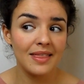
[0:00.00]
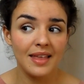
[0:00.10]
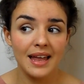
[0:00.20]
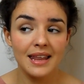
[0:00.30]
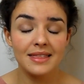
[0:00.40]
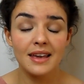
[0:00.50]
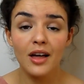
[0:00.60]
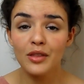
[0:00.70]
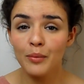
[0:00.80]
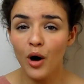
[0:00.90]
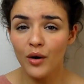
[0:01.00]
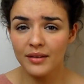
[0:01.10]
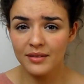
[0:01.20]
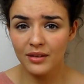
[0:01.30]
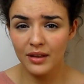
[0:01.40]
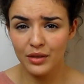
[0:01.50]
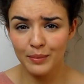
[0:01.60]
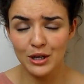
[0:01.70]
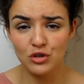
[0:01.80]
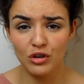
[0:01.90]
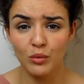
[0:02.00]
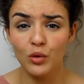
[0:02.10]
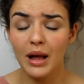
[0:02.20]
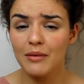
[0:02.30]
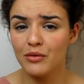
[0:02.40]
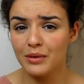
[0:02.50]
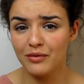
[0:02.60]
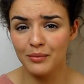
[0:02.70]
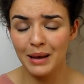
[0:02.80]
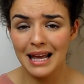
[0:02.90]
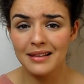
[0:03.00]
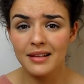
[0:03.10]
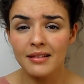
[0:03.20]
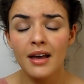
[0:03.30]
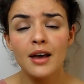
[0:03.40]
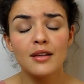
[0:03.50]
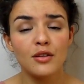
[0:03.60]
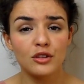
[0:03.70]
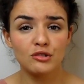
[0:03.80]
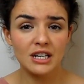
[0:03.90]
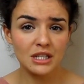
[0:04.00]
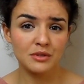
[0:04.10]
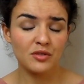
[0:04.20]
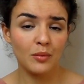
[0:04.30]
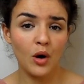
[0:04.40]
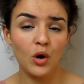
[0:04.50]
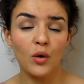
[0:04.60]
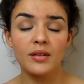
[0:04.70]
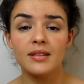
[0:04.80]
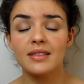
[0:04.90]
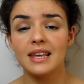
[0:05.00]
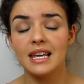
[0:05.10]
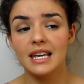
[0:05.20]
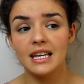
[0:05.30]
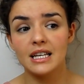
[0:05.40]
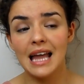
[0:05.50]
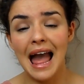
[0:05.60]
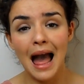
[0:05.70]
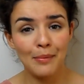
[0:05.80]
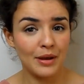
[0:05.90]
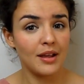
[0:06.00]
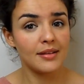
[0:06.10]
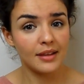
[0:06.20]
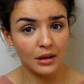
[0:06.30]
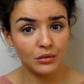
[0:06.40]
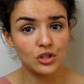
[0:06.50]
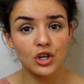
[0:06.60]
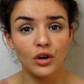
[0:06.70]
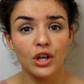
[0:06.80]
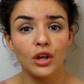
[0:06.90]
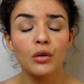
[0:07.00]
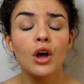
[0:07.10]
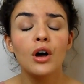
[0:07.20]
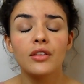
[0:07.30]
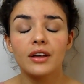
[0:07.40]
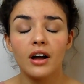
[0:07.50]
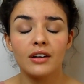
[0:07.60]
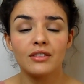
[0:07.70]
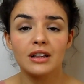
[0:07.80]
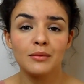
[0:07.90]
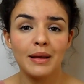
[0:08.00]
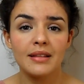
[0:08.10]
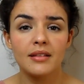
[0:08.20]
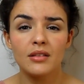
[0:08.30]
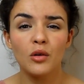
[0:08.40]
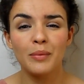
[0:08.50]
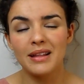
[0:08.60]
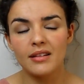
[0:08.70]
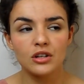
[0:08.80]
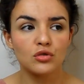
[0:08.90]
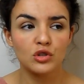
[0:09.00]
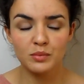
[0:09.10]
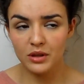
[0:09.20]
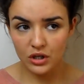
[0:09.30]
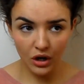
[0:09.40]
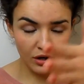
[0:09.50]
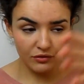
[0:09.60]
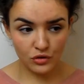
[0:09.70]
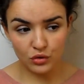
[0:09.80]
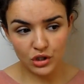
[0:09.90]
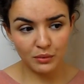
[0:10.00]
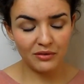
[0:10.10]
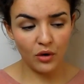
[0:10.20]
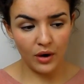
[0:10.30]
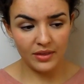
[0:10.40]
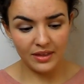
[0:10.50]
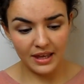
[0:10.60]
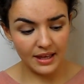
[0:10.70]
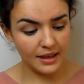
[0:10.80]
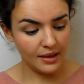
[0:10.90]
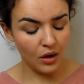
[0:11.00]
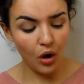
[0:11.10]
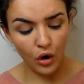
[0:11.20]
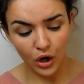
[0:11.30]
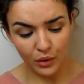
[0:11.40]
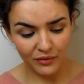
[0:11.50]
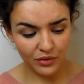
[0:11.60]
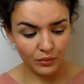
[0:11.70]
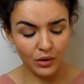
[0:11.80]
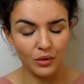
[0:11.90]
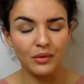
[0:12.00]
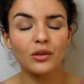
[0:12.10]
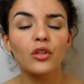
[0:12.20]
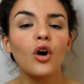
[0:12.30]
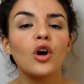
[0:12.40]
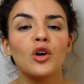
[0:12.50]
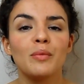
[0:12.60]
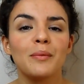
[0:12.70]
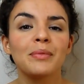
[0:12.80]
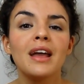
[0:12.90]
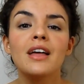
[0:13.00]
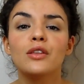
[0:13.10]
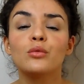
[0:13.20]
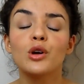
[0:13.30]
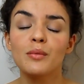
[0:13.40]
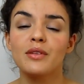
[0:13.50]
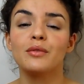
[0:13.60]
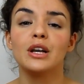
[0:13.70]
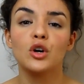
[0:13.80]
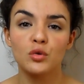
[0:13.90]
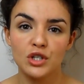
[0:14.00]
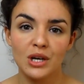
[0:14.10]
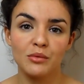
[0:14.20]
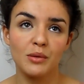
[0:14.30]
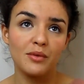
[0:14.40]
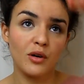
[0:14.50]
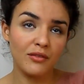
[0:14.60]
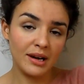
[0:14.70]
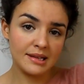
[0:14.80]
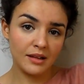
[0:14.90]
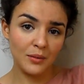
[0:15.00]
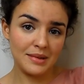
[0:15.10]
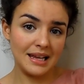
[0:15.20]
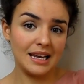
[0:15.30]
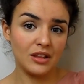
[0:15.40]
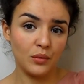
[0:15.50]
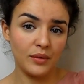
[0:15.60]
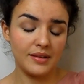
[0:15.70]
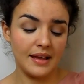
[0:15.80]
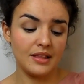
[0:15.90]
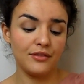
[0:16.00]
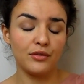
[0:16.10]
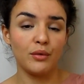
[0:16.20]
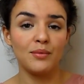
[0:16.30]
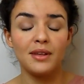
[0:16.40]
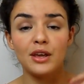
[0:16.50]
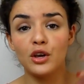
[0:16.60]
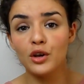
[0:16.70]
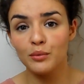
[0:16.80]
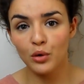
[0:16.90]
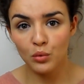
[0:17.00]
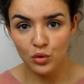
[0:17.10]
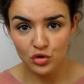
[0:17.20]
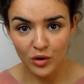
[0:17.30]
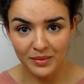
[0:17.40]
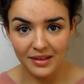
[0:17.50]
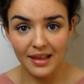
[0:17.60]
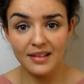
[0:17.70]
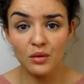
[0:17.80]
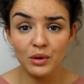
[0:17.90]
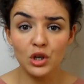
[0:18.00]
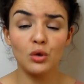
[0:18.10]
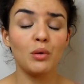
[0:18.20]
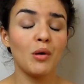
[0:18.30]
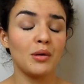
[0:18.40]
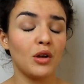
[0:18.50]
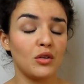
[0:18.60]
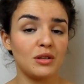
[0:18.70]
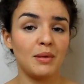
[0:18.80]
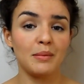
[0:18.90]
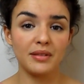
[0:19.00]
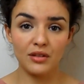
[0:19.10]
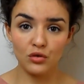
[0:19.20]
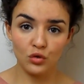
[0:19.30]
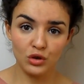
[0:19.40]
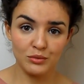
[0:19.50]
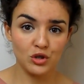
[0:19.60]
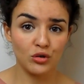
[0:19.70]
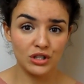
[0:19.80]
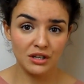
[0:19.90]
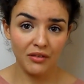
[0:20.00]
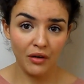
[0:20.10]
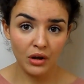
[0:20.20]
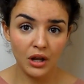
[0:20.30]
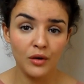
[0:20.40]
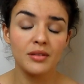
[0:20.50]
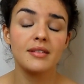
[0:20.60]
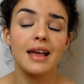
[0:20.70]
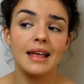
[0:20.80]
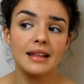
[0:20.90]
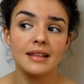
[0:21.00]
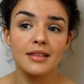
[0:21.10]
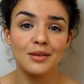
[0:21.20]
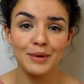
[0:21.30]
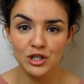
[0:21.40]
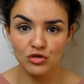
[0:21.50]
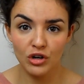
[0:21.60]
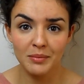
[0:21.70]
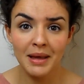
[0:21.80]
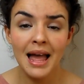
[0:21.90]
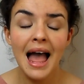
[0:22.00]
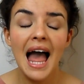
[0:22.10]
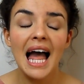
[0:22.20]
And then the other parts in the bedroom all came from different places. So the dresser was from Argos, the cabinets that I will show you, the kind of little bed, not bedside drawers, but the kind of drawers that we've got in the hollow of the room, not the hollow, but the room's a really awkward shaped room. It's got a very sloped ceiling towards the end of the room, so you couldn't put wardrobes in there. So we knew we weren't going to be able to store the majority of our clothes in the bedroom.